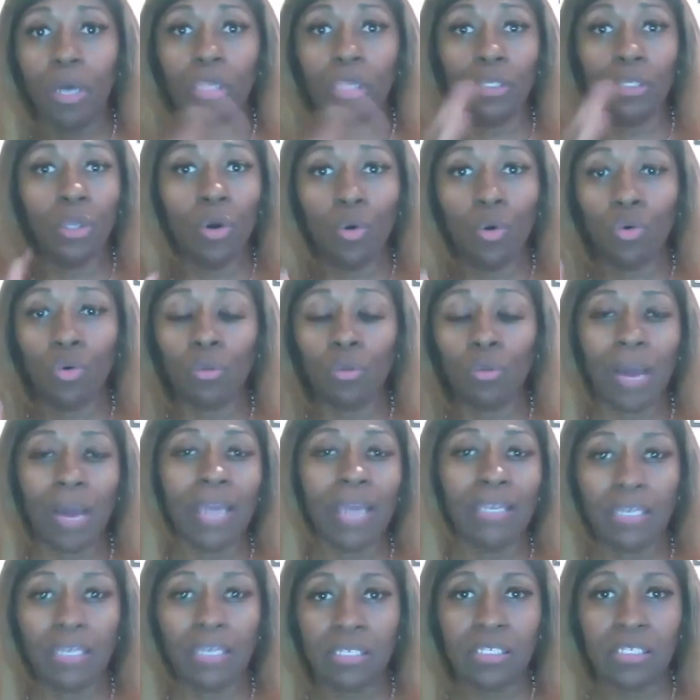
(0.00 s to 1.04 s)
alone by
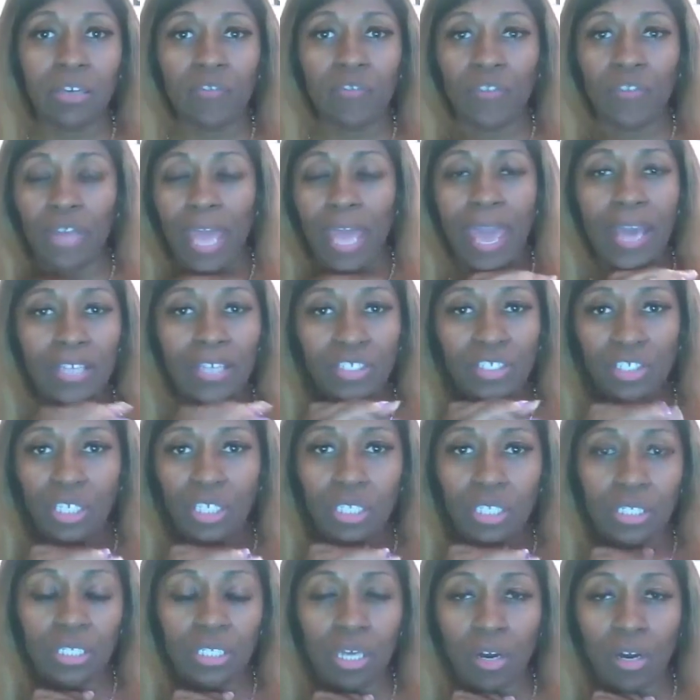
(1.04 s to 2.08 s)
yourself and ask
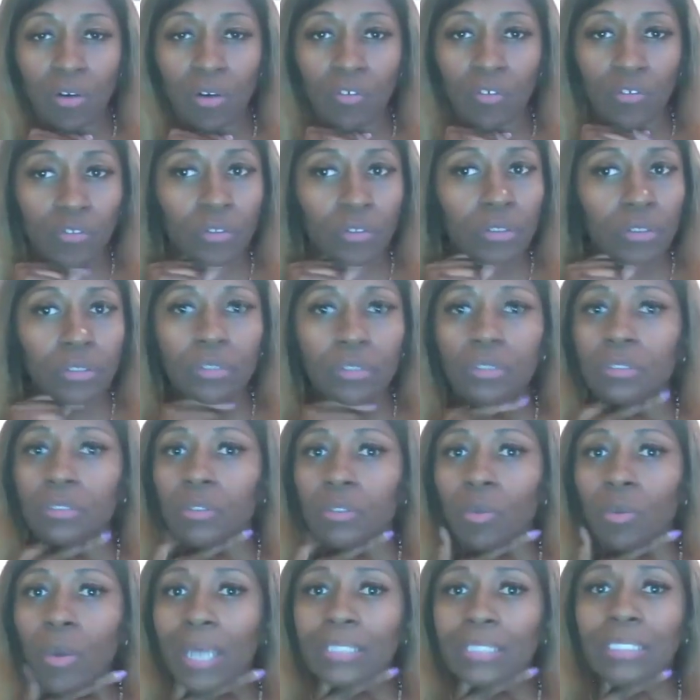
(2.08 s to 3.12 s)
yourself,
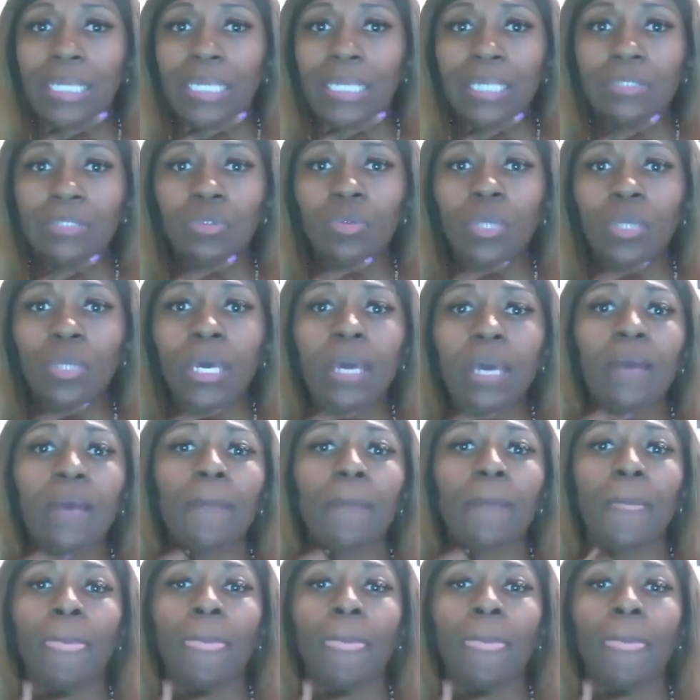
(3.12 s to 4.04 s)
why did I do that?